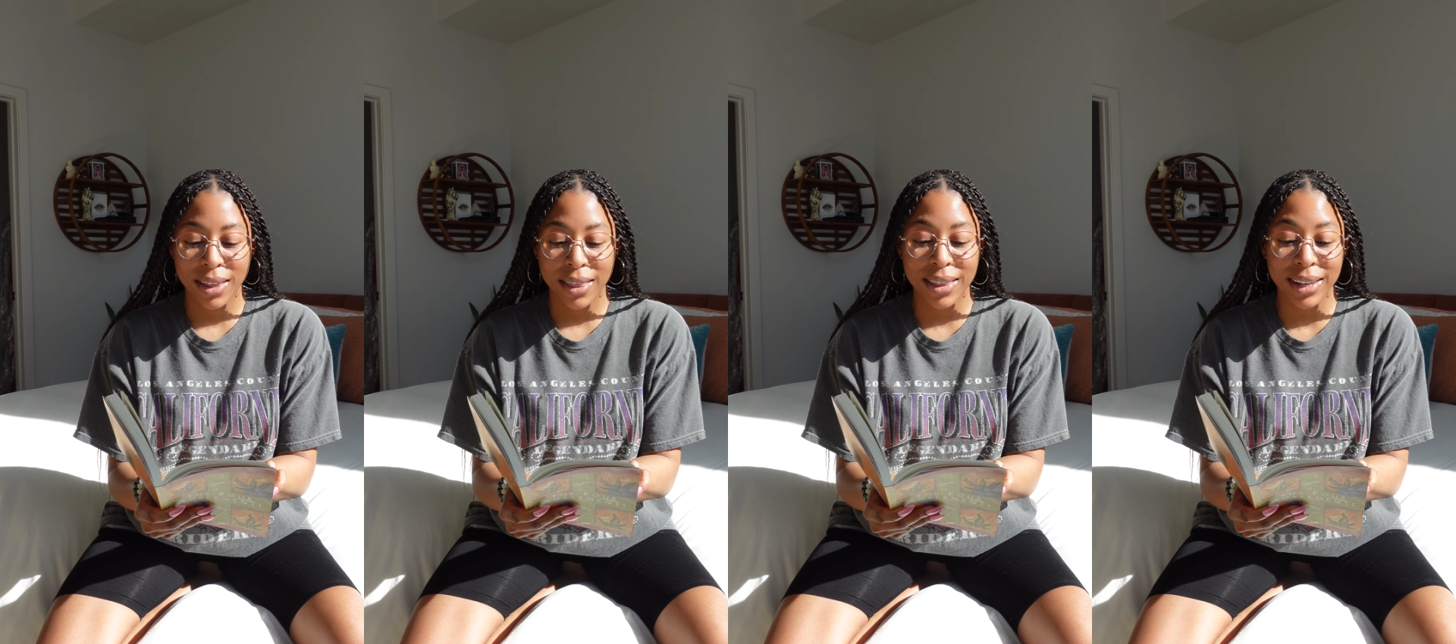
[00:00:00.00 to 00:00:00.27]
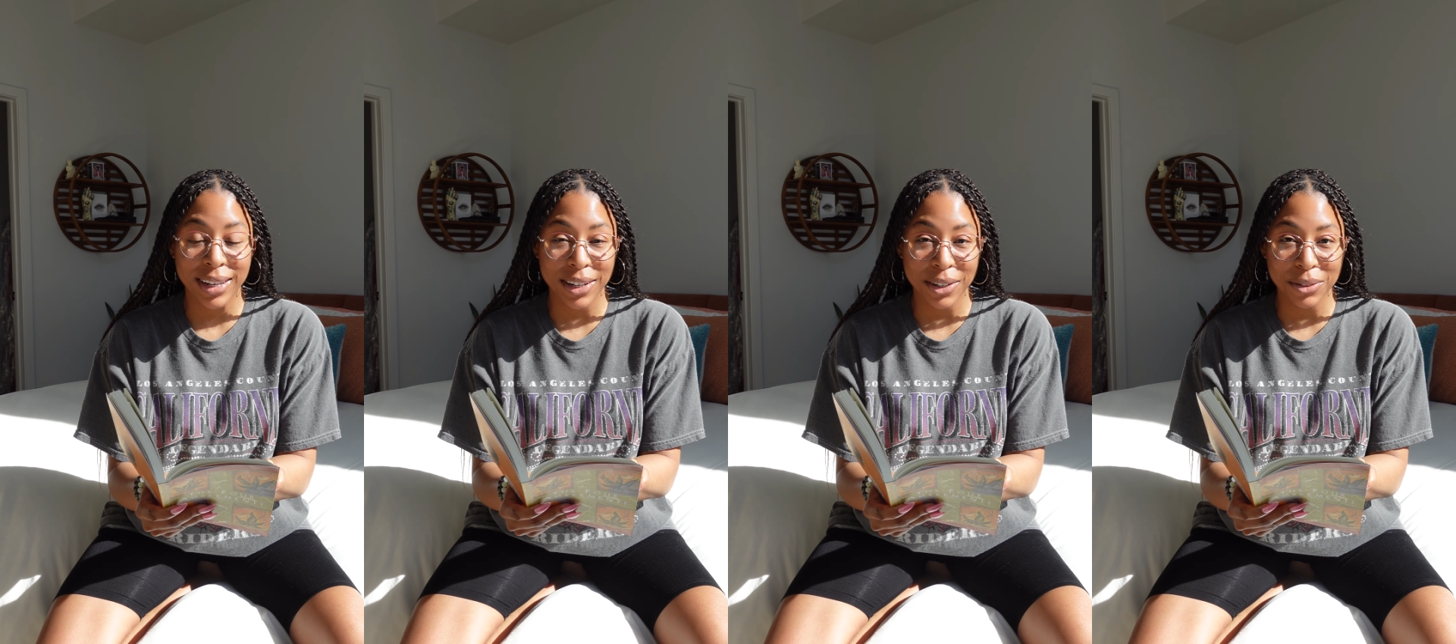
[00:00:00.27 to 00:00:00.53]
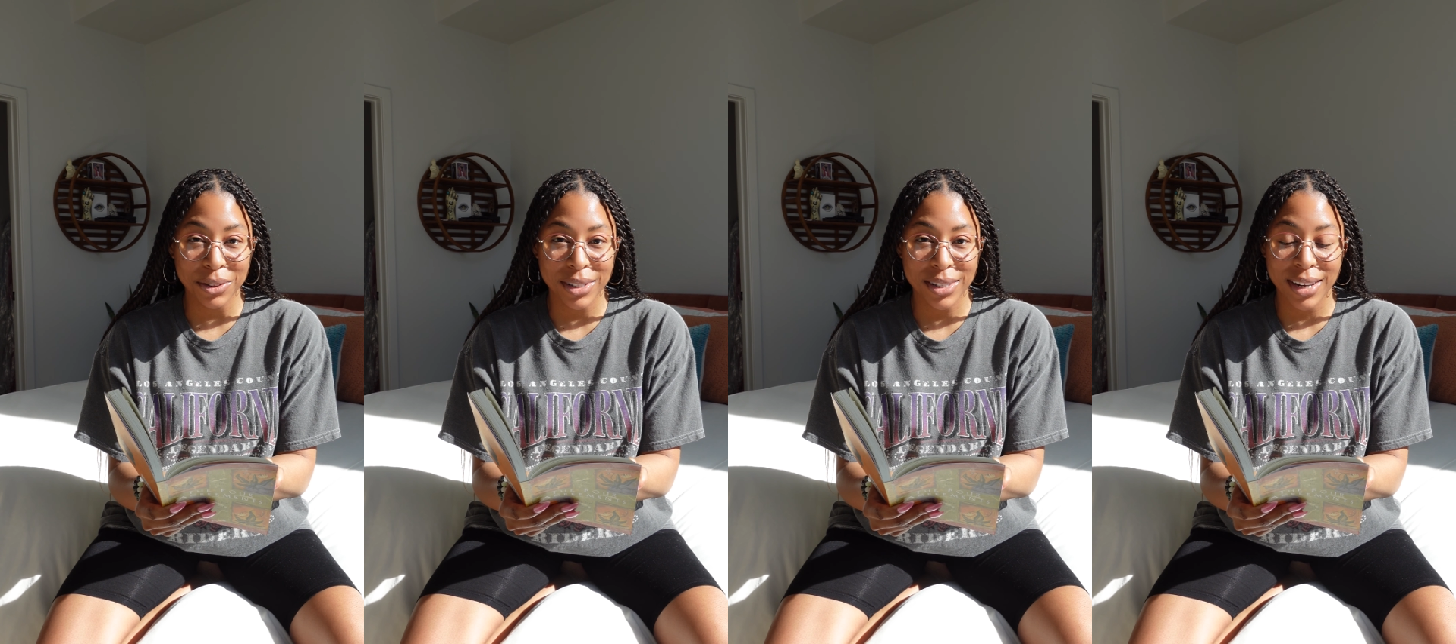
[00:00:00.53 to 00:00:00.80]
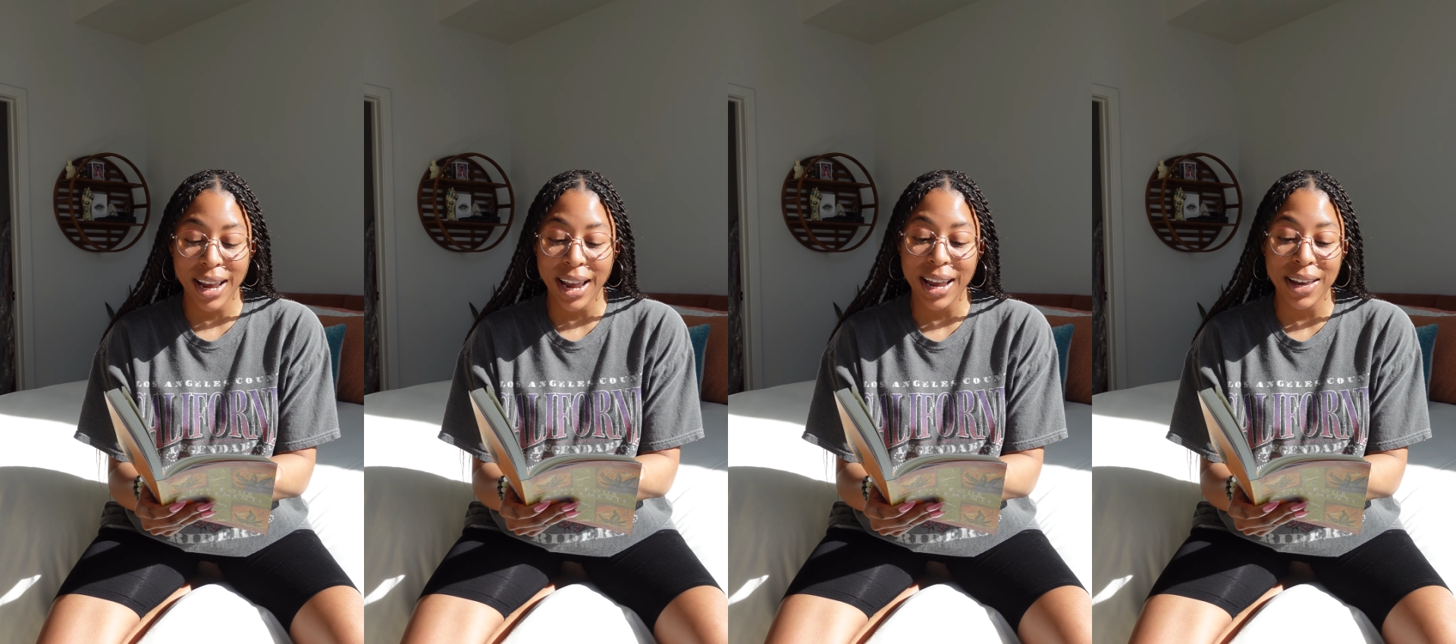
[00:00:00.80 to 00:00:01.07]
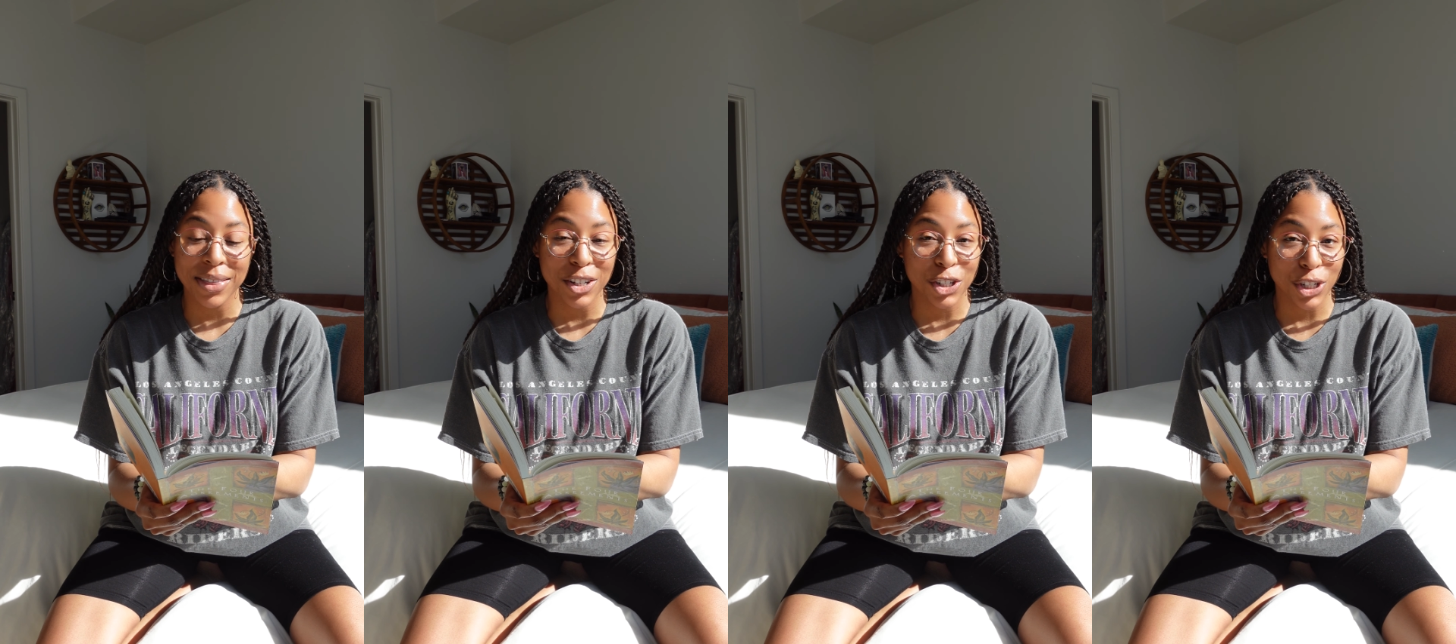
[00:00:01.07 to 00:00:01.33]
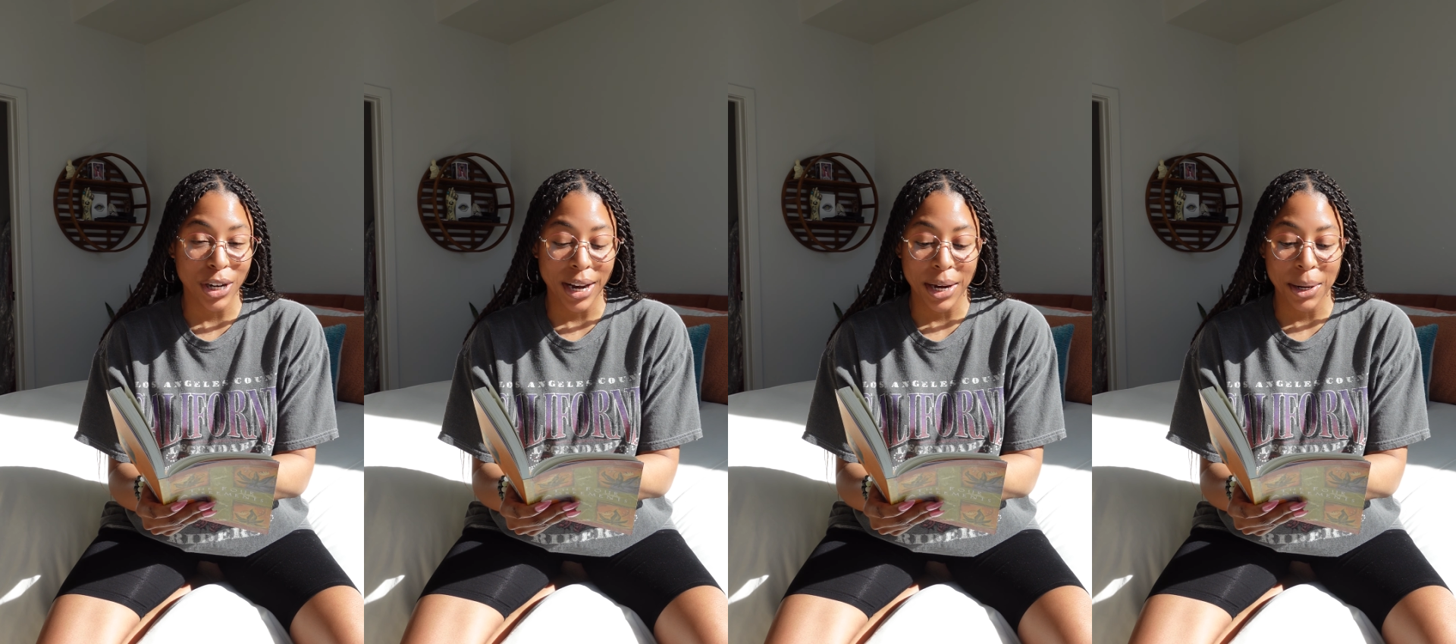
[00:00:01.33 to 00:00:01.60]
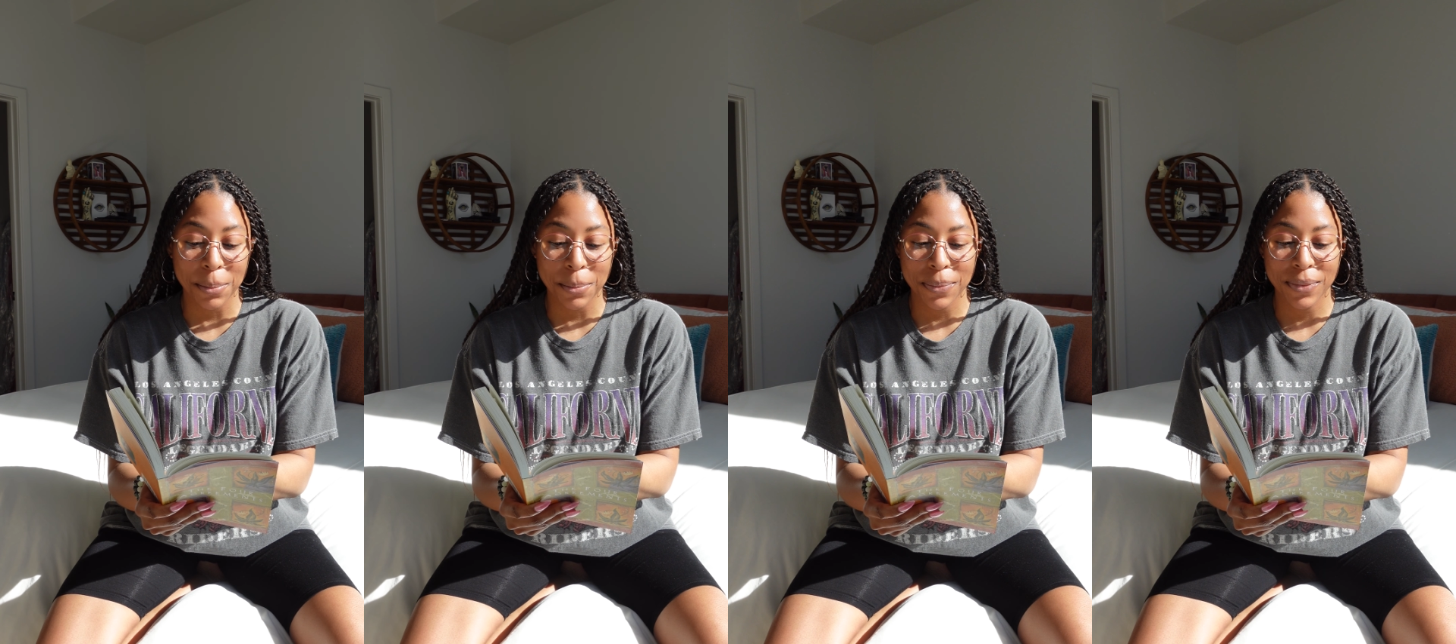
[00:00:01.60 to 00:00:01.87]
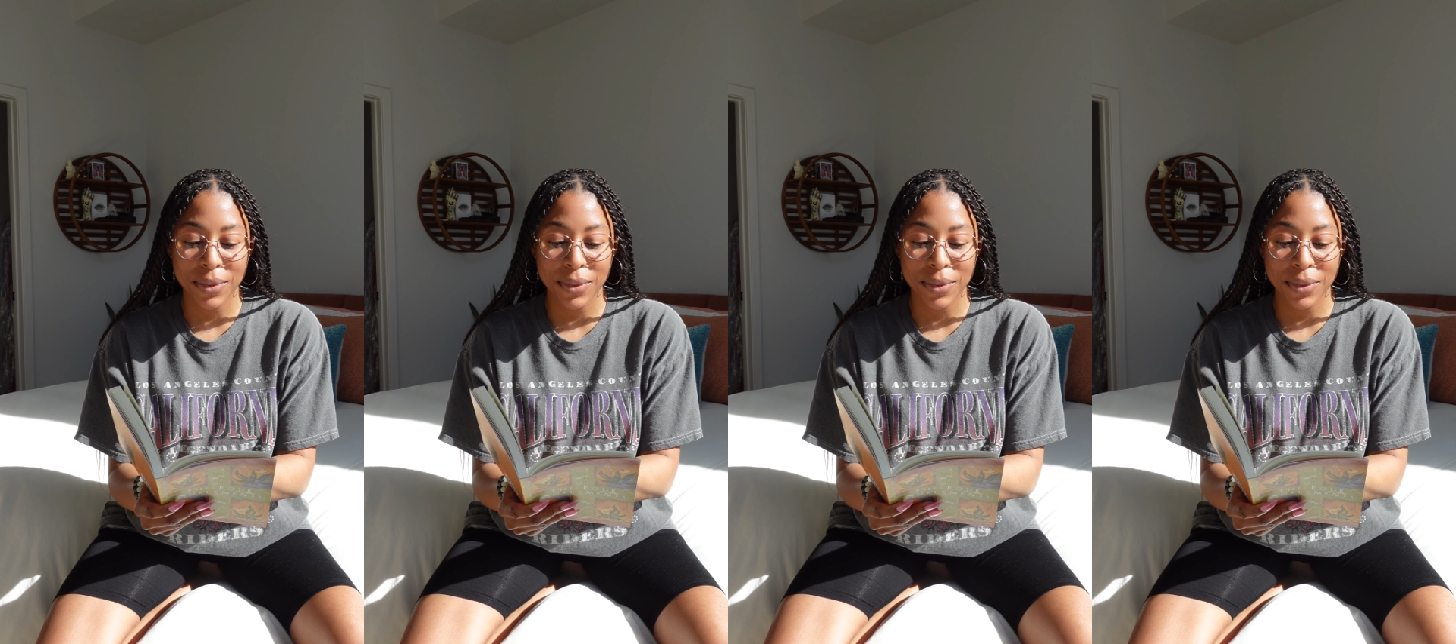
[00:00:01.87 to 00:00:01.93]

the guilt, and the shame.